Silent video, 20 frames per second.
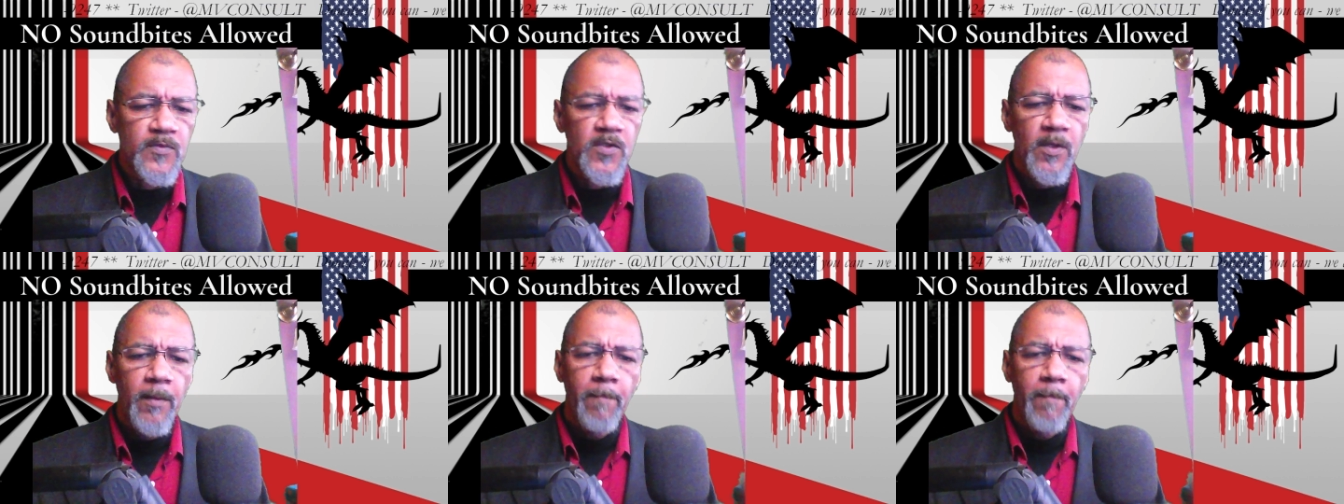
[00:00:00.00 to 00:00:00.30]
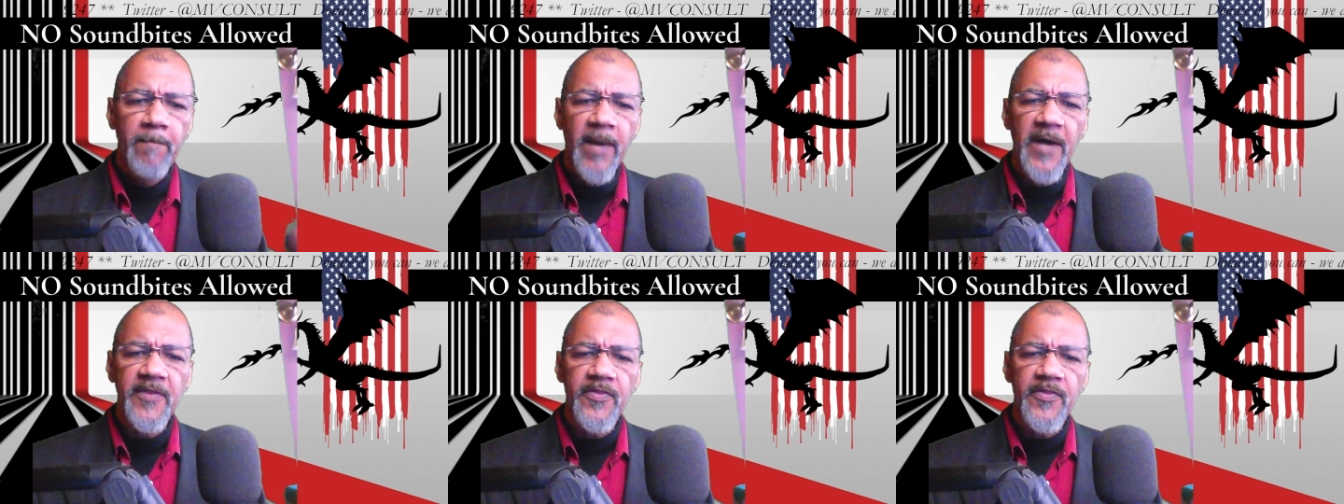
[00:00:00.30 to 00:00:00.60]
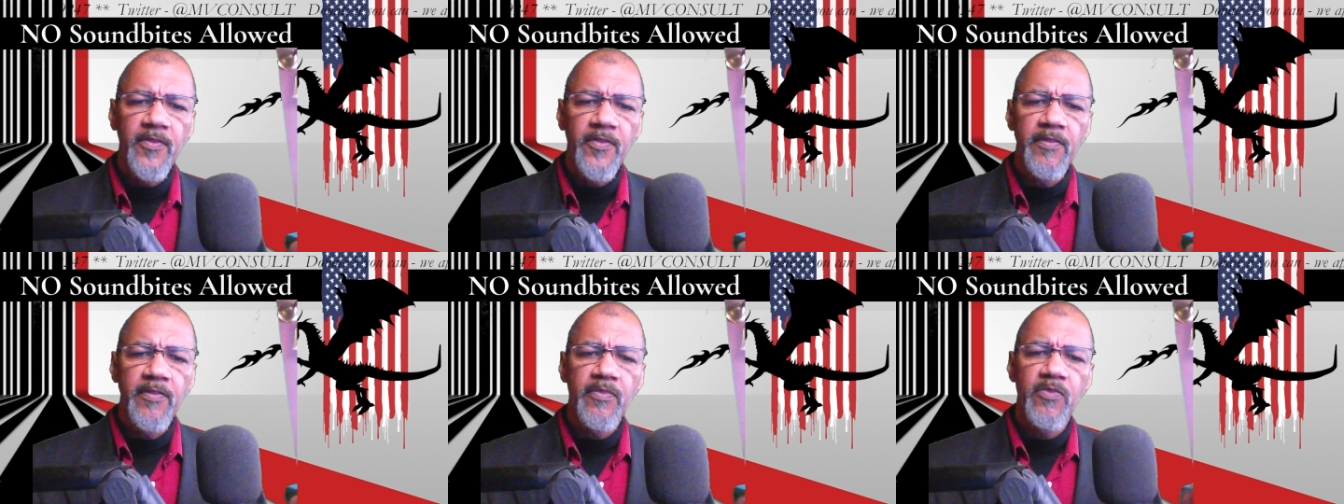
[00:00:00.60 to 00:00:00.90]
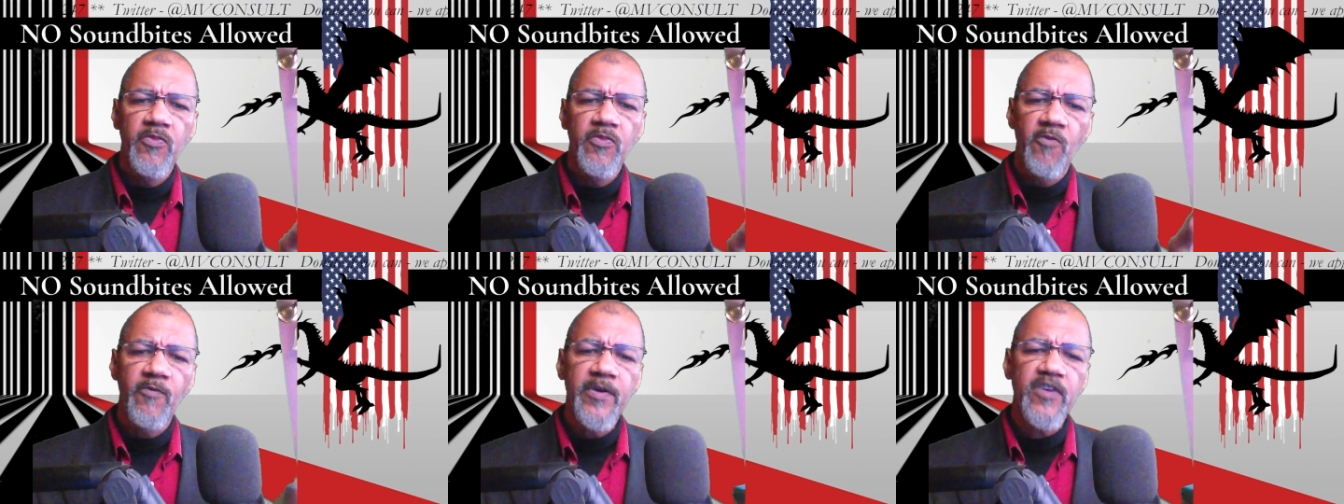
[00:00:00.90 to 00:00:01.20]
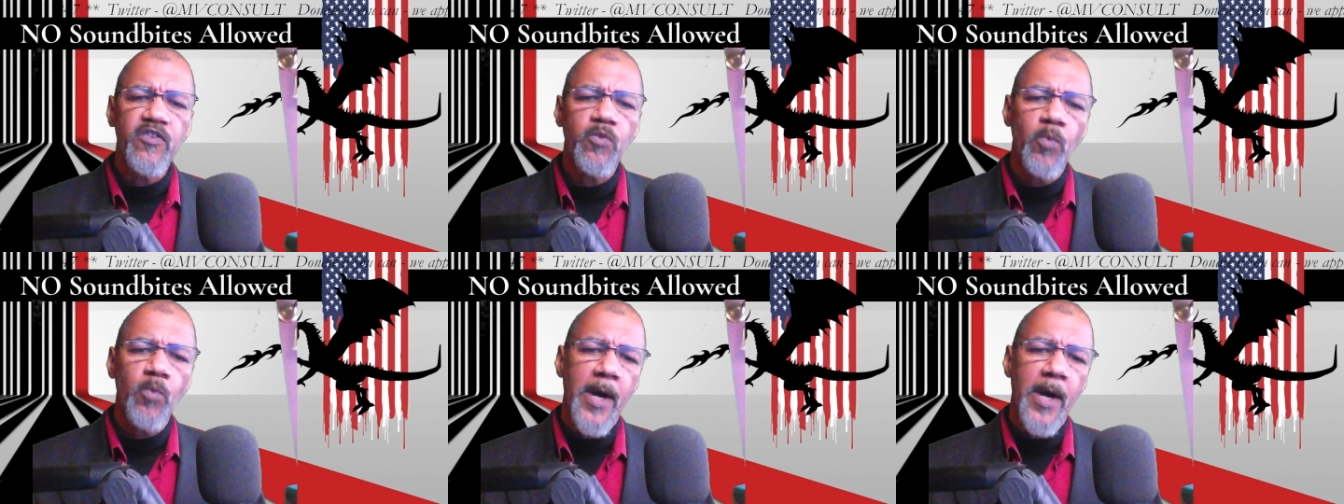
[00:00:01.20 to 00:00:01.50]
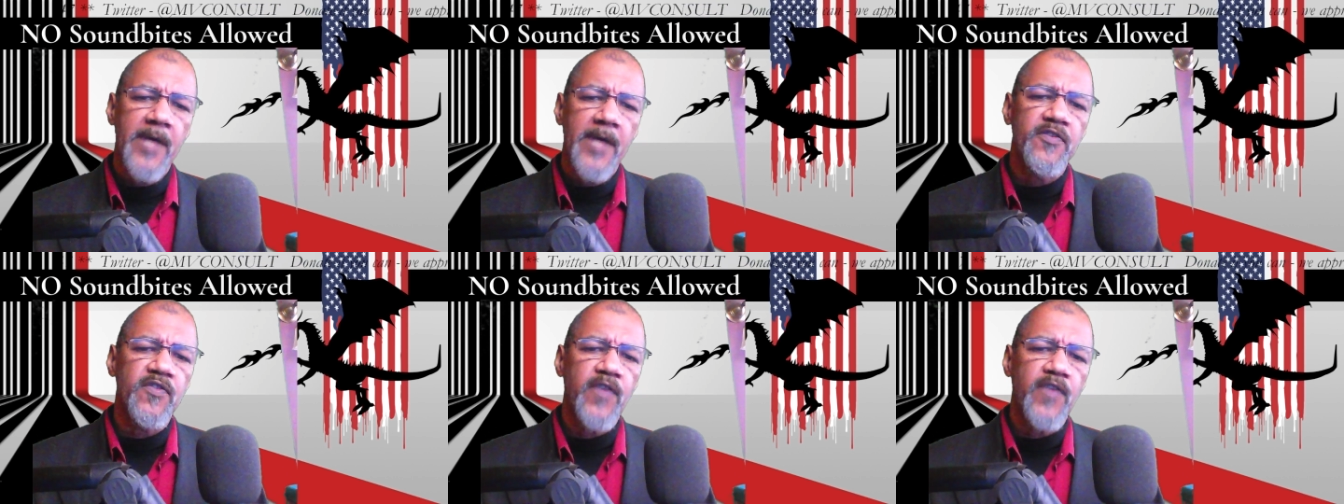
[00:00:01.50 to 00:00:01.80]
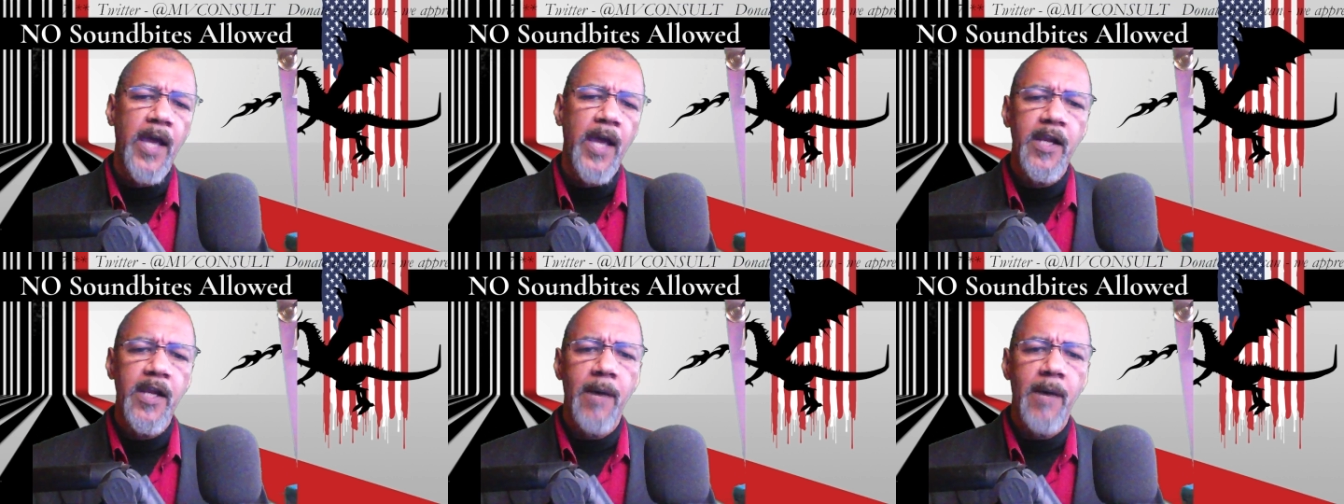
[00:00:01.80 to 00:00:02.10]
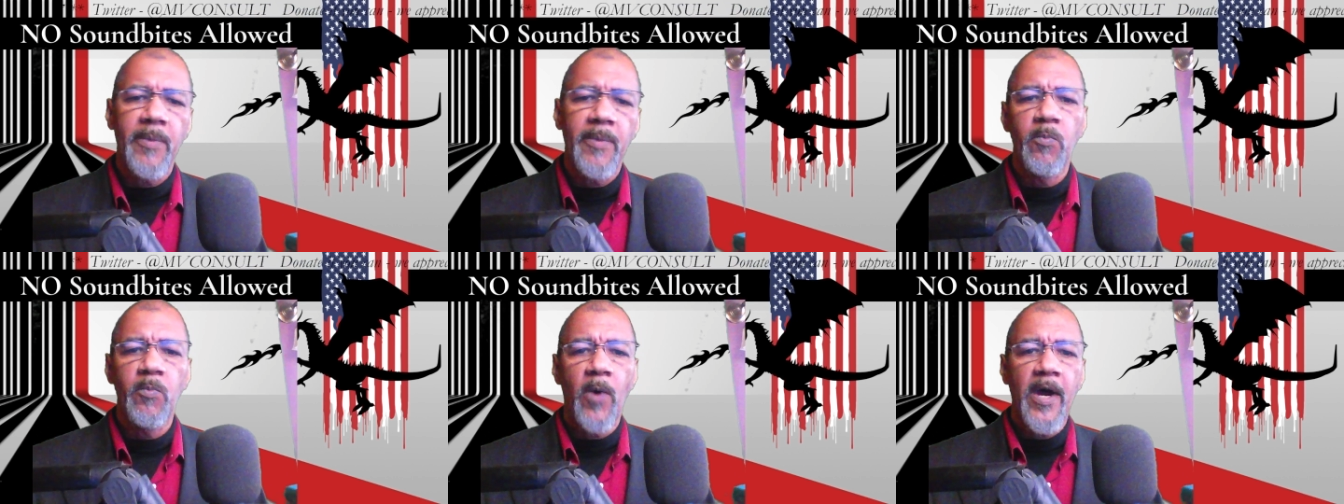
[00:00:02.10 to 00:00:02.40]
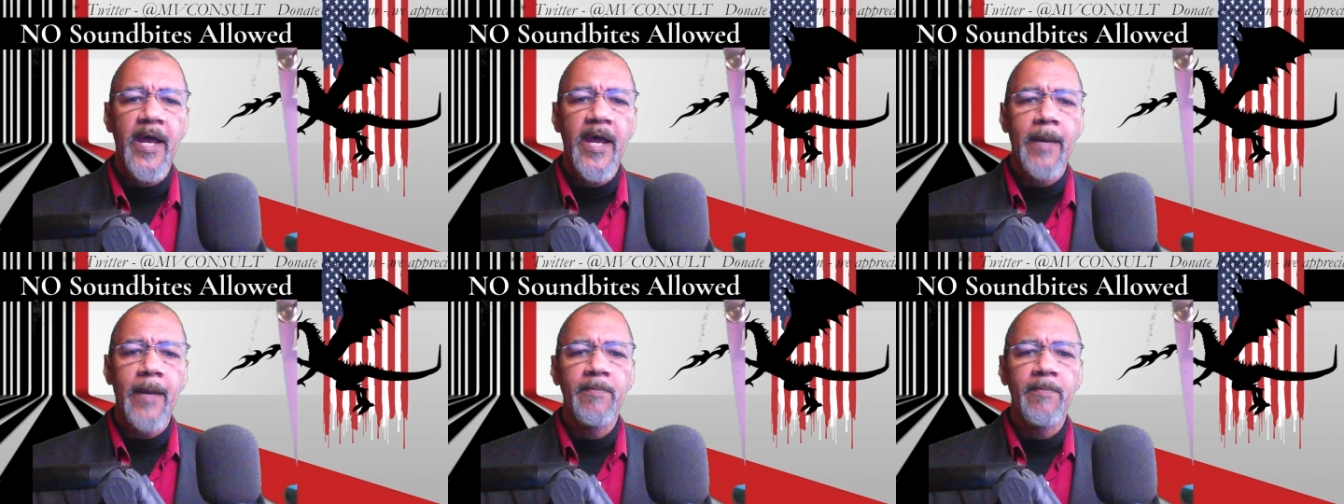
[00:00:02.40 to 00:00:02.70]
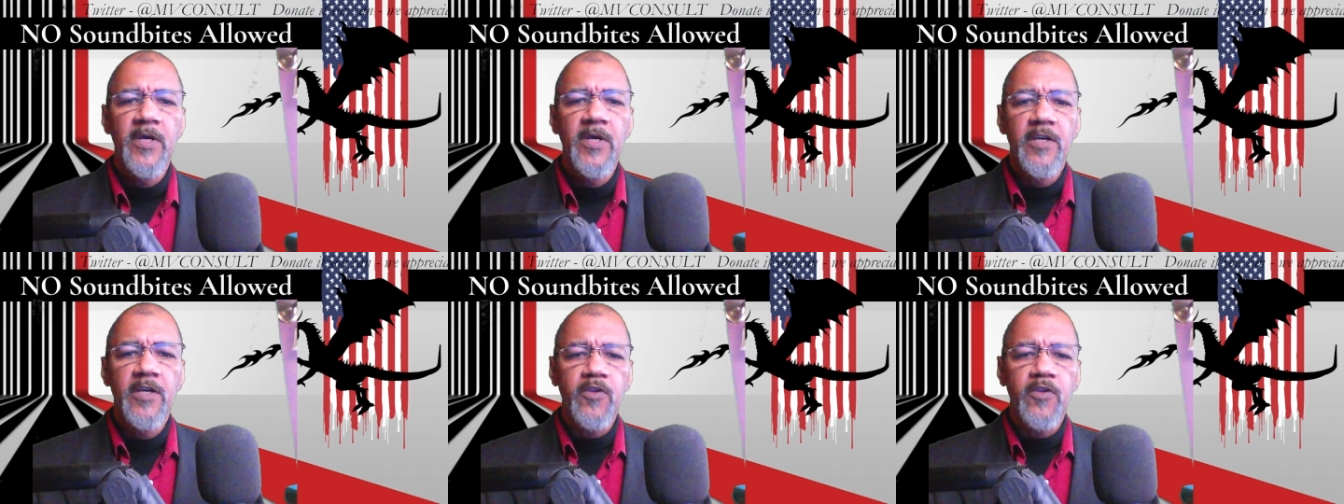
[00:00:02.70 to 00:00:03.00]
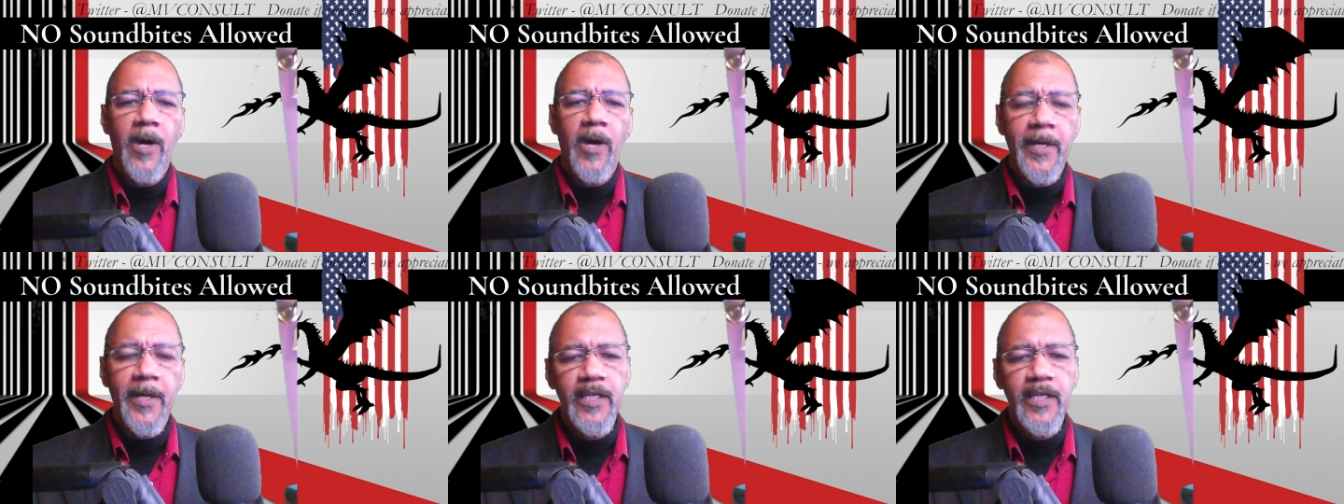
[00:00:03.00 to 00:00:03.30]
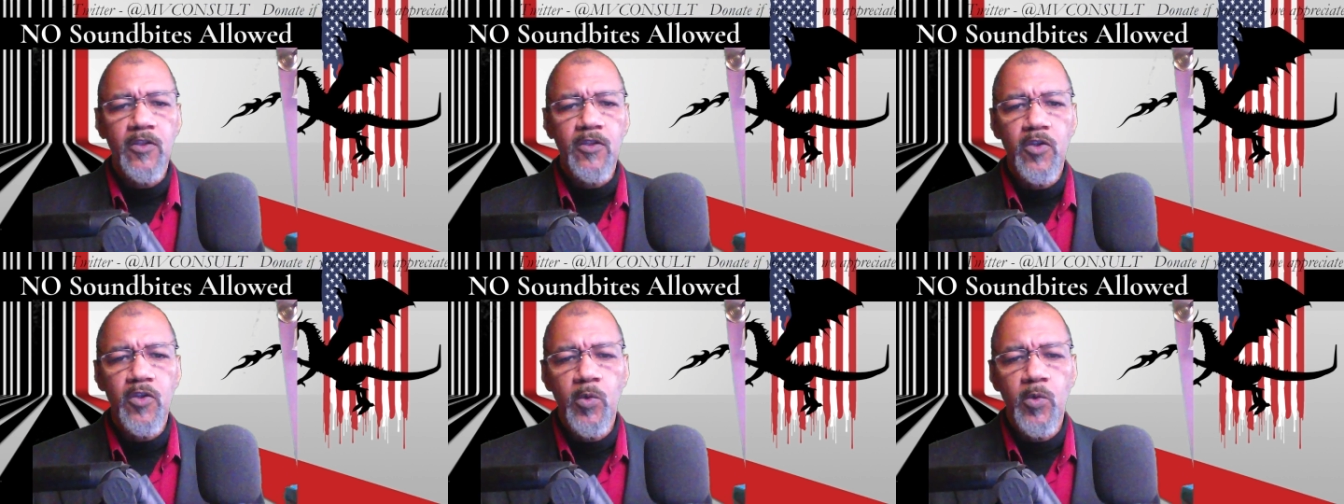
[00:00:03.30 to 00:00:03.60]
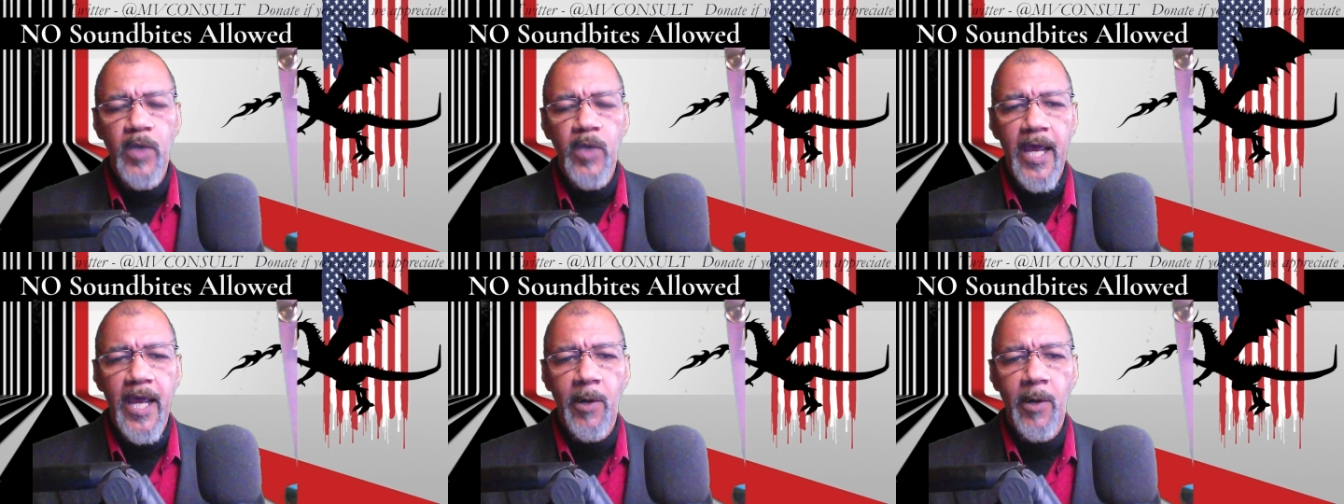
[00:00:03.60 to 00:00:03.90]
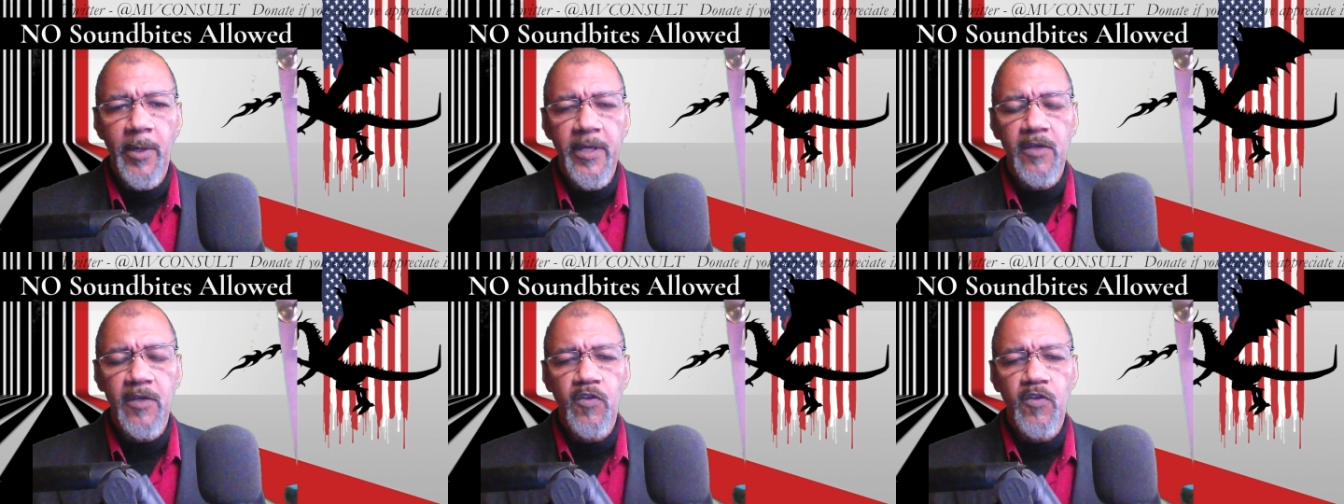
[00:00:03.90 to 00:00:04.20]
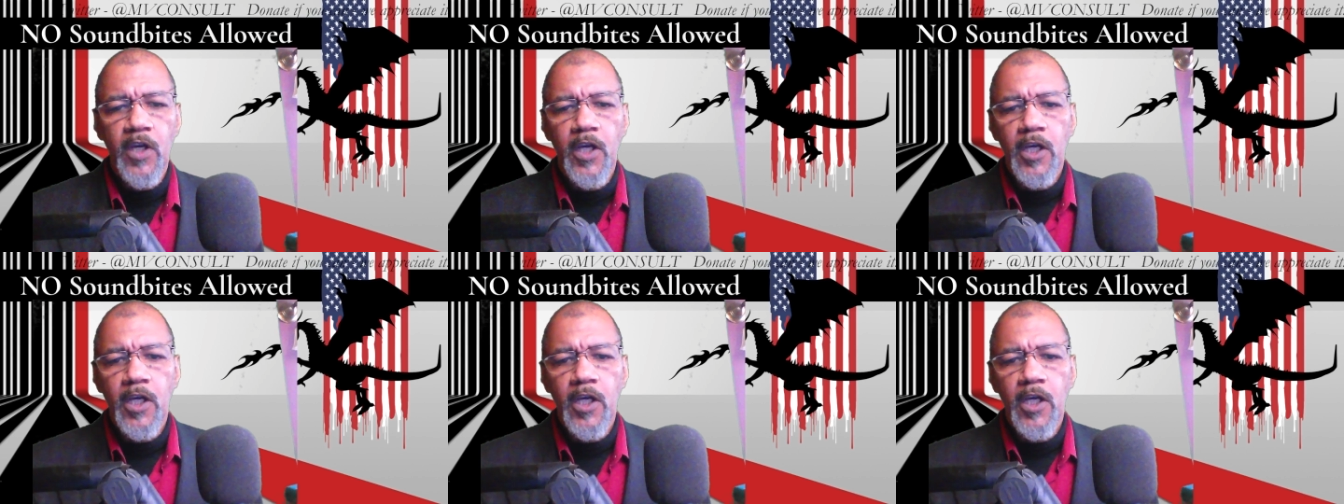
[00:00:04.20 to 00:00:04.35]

But the reason why I stayed up and why I'm talking to you now is